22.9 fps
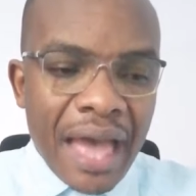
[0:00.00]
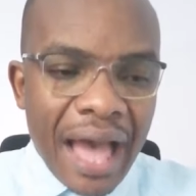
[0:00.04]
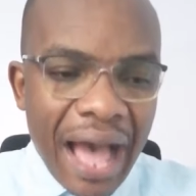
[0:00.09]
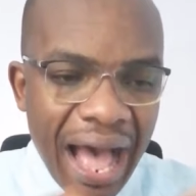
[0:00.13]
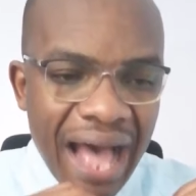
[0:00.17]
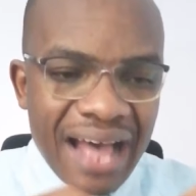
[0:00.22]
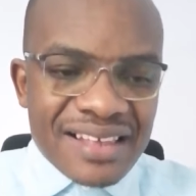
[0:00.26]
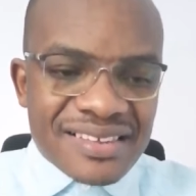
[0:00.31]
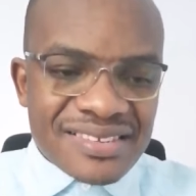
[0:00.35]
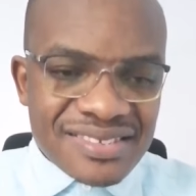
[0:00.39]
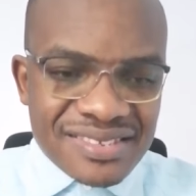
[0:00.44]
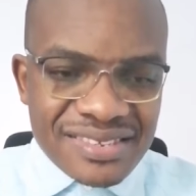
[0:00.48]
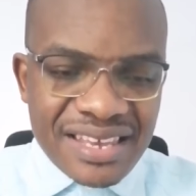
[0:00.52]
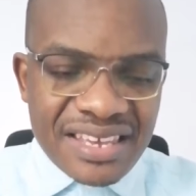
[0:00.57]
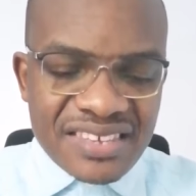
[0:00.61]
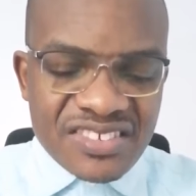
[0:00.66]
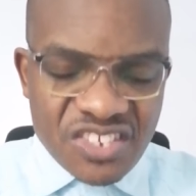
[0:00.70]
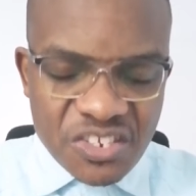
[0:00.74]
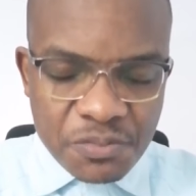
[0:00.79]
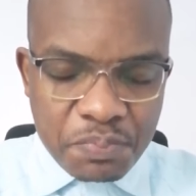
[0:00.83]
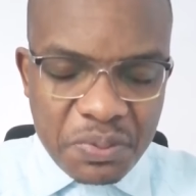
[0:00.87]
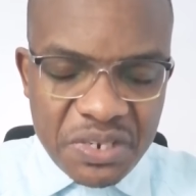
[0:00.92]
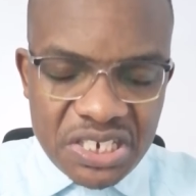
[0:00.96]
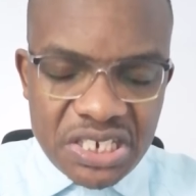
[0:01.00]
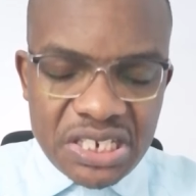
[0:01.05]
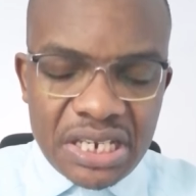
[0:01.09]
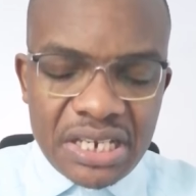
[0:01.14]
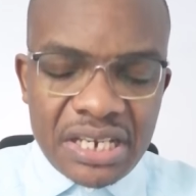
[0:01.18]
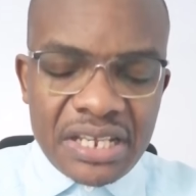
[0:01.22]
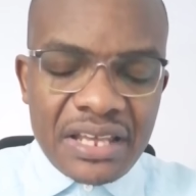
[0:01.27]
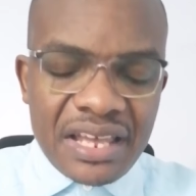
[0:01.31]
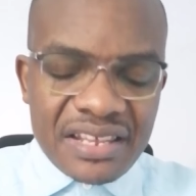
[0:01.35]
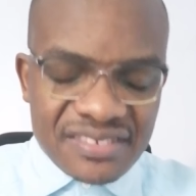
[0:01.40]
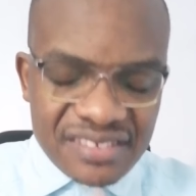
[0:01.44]
as
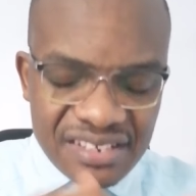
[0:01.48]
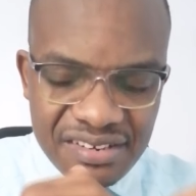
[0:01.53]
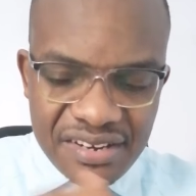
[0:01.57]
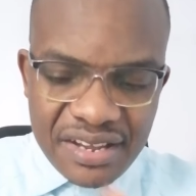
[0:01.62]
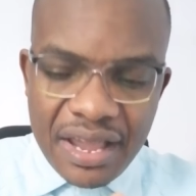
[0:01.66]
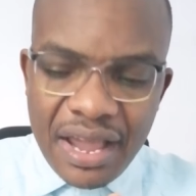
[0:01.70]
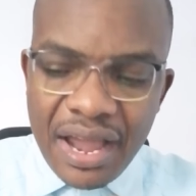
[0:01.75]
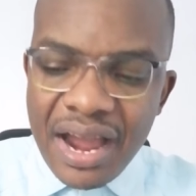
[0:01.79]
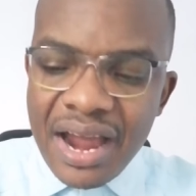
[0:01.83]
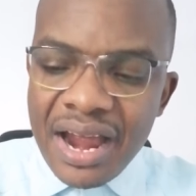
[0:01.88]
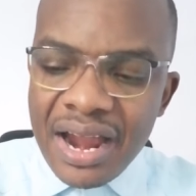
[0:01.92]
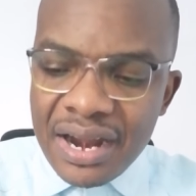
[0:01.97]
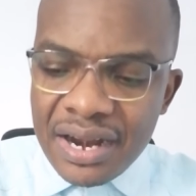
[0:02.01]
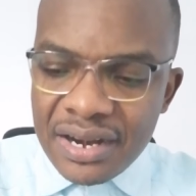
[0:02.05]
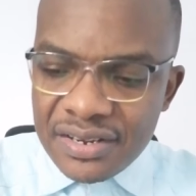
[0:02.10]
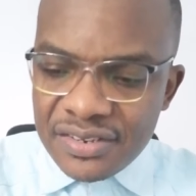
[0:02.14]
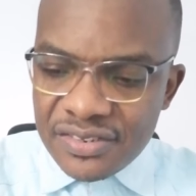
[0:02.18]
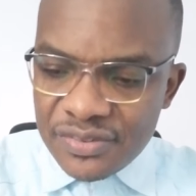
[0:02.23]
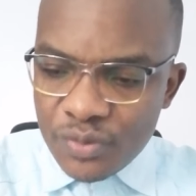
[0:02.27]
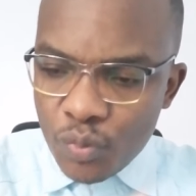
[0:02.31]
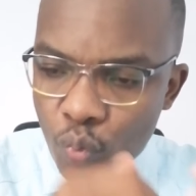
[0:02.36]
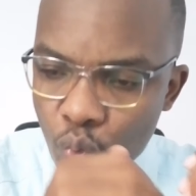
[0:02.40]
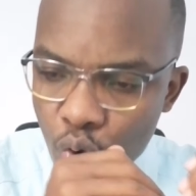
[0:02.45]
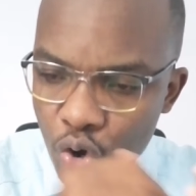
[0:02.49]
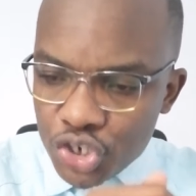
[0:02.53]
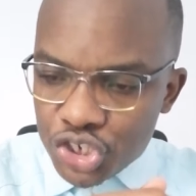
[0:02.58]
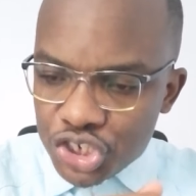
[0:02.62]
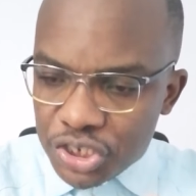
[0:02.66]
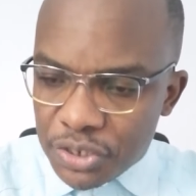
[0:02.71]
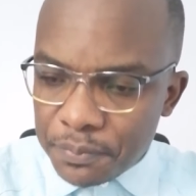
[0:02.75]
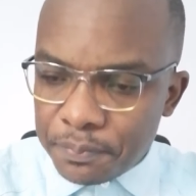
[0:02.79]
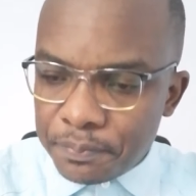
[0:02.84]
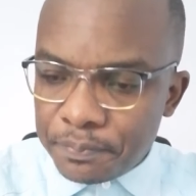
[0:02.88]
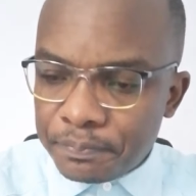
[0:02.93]
especially as regards
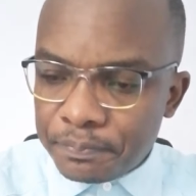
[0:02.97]
worship.